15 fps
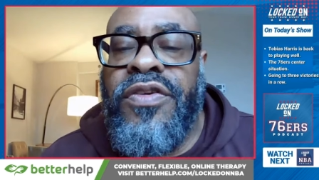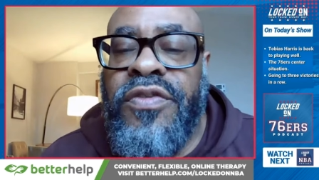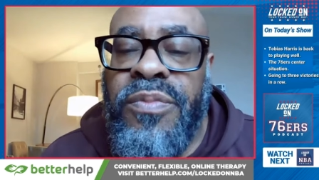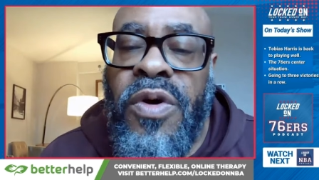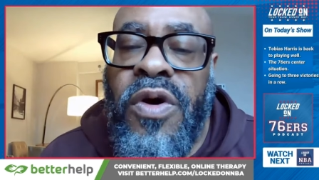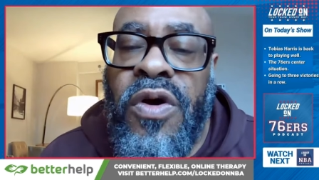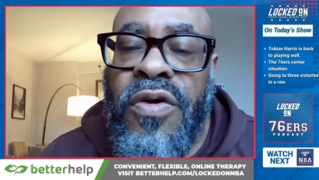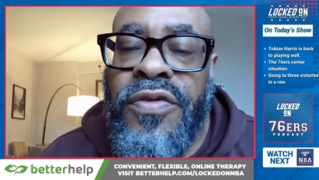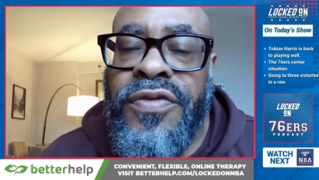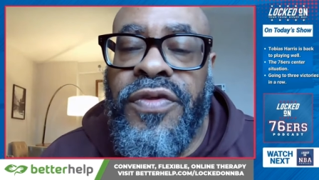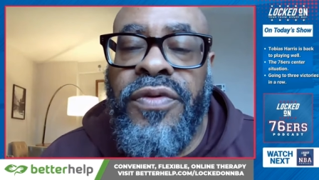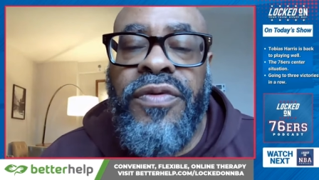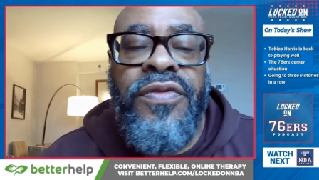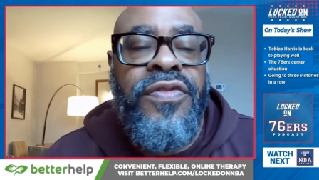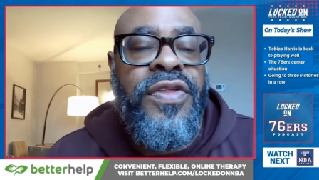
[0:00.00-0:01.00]
or small,
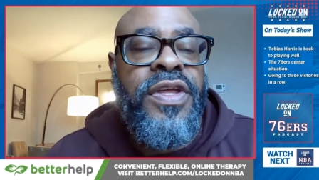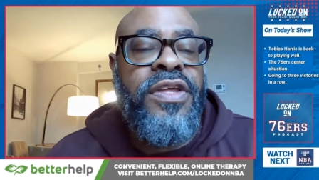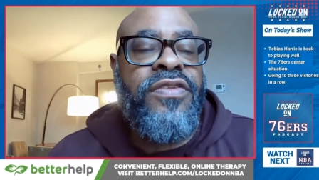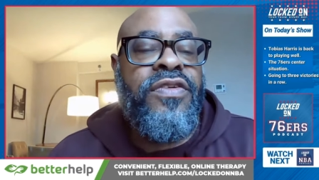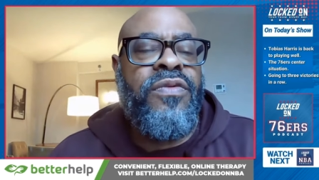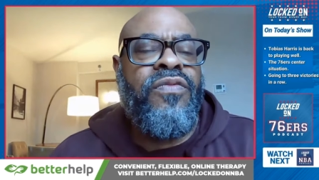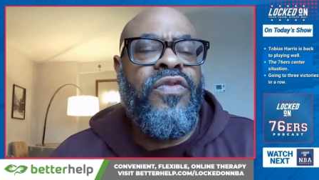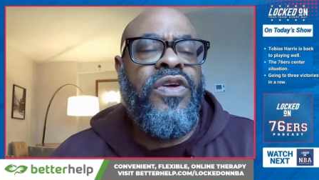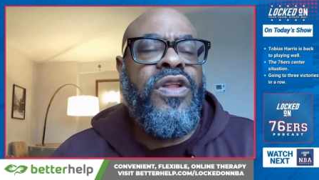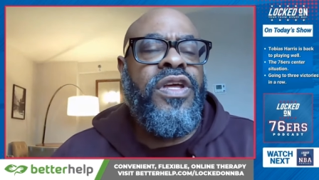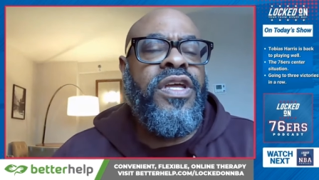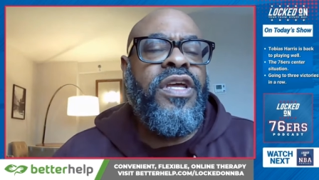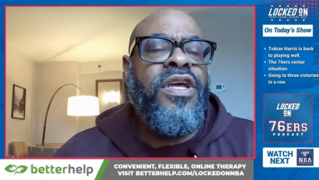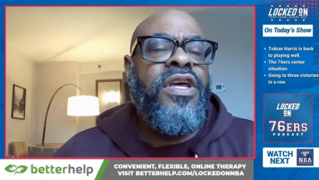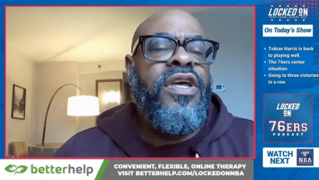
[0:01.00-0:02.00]
certain things can
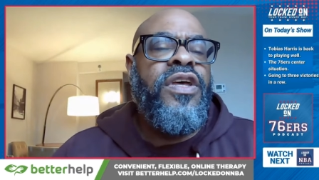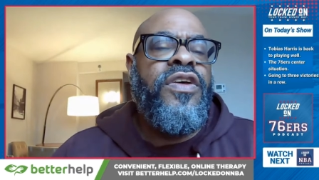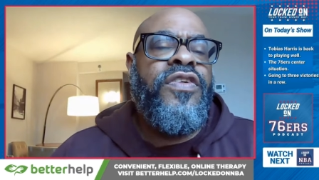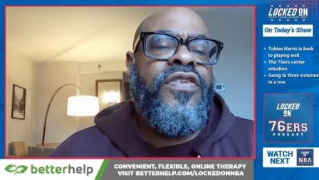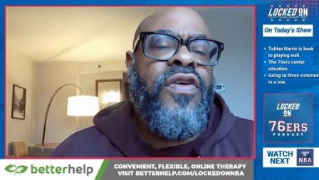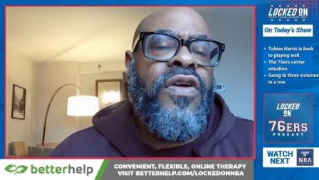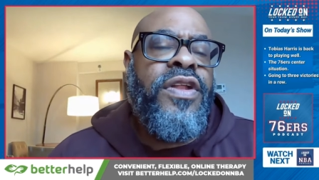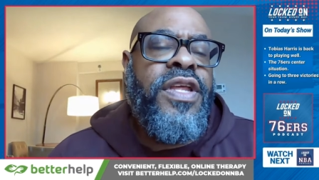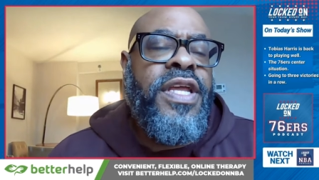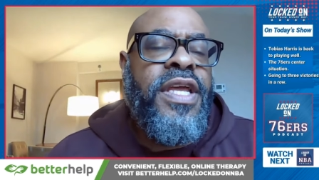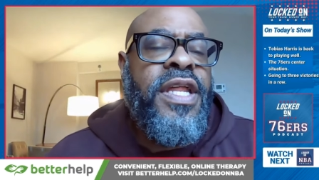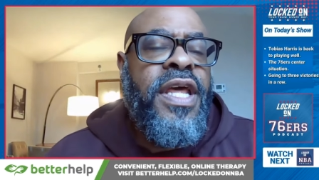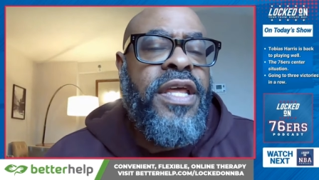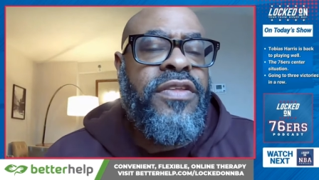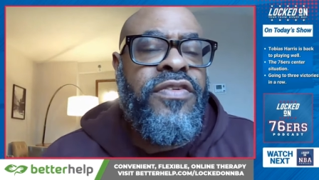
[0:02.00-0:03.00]
really start to
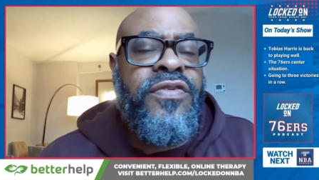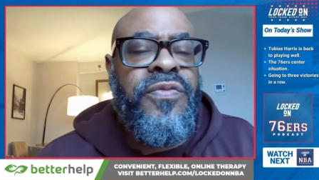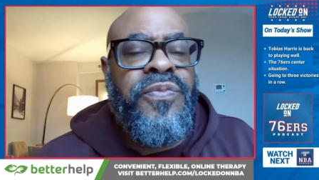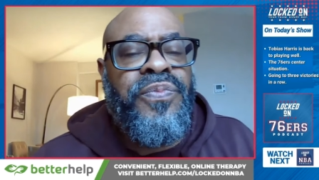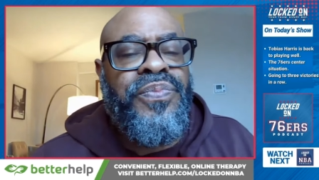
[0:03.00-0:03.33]
get at you.